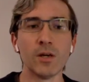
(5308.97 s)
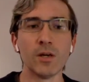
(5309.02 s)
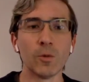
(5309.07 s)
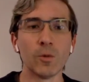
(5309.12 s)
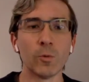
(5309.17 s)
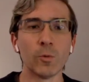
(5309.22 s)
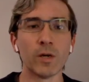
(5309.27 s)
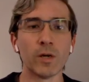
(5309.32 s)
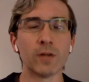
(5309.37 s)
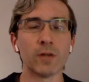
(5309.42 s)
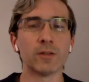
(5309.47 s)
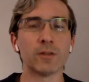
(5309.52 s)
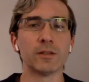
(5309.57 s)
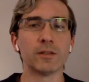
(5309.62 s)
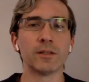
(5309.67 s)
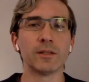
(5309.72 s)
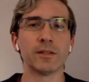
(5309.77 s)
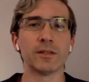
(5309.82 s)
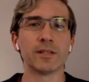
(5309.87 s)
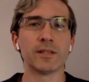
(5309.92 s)
Well,
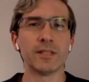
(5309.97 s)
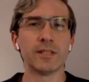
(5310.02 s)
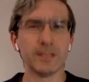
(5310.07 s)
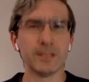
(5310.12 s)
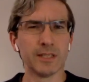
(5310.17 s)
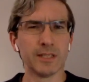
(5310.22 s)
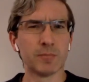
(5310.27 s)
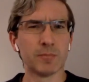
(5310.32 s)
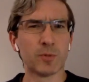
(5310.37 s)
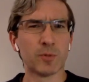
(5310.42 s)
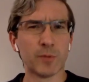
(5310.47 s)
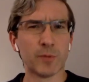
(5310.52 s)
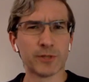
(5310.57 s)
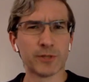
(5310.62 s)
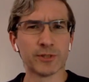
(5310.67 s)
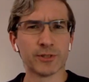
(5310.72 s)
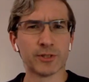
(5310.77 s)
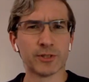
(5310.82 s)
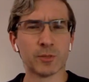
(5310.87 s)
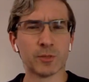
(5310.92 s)
they didn't need
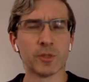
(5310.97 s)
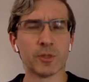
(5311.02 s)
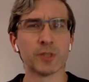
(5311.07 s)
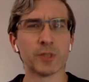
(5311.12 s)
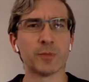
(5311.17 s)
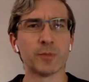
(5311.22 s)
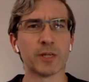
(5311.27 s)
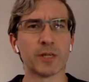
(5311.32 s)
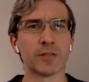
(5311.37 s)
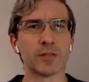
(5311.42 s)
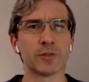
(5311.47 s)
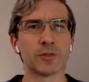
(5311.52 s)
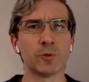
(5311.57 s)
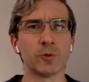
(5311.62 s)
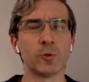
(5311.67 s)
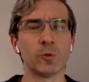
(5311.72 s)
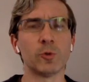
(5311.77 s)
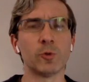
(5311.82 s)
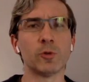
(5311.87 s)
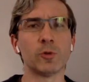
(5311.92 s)
permission so much because
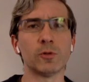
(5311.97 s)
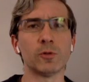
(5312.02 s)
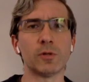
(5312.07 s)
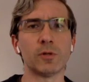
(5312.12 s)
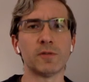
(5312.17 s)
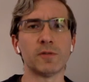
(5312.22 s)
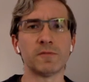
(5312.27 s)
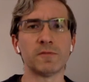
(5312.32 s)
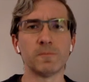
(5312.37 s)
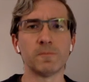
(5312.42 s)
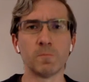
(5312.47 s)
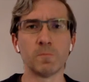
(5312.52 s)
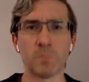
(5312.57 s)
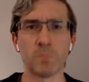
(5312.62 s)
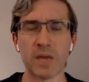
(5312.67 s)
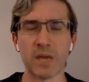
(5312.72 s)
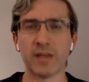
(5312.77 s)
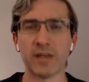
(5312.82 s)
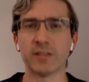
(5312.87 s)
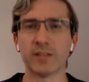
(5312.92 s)
Google
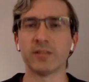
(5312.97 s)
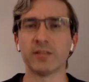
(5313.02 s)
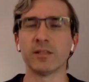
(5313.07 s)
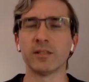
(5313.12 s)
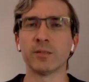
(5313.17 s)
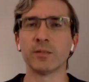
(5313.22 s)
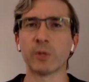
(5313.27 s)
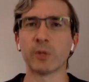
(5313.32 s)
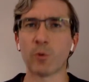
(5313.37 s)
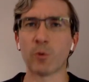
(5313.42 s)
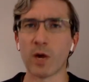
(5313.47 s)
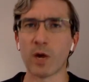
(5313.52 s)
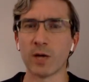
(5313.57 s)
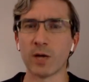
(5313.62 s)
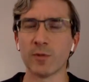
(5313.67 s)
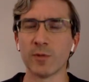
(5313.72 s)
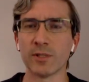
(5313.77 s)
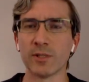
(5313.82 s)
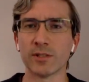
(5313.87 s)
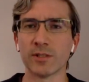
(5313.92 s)
met the
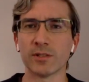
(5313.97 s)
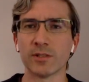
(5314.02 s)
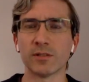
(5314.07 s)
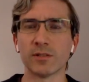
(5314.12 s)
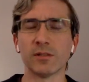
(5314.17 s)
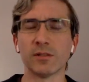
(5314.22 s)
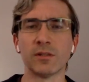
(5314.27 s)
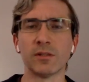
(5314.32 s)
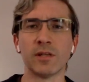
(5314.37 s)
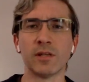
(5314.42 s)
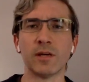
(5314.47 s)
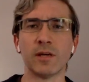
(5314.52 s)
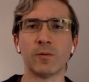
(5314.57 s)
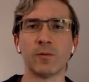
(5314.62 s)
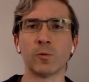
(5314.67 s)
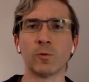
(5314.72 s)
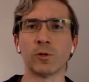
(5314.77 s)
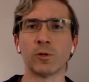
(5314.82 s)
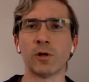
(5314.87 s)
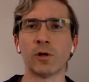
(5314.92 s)
requirements
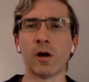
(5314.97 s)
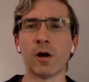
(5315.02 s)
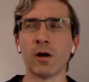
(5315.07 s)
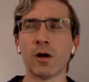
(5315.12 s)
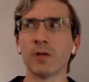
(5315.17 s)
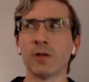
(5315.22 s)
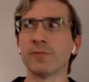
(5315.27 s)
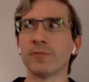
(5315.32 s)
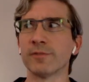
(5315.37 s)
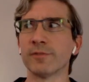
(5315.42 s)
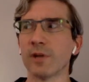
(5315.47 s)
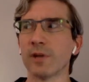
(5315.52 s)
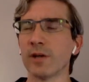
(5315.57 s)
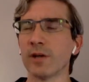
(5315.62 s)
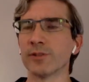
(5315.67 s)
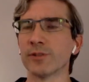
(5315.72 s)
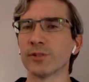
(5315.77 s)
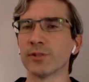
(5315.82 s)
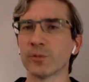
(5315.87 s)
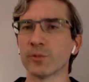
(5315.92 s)
that were hard for
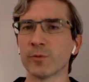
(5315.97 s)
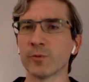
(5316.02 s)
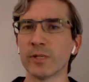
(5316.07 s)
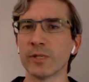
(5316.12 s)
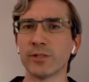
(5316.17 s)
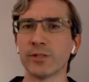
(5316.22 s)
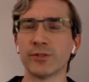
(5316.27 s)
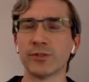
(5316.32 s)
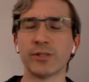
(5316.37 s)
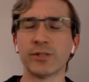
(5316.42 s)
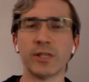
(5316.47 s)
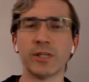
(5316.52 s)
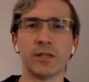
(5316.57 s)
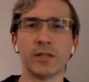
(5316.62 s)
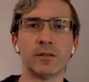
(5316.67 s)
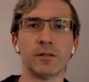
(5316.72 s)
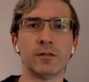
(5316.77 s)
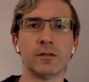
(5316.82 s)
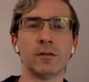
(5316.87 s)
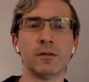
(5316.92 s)
us to reach
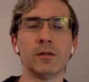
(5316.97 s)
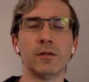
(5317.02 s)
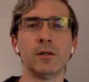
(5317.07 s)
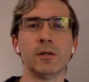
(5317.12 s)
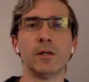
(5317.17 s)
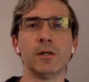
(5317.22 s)
in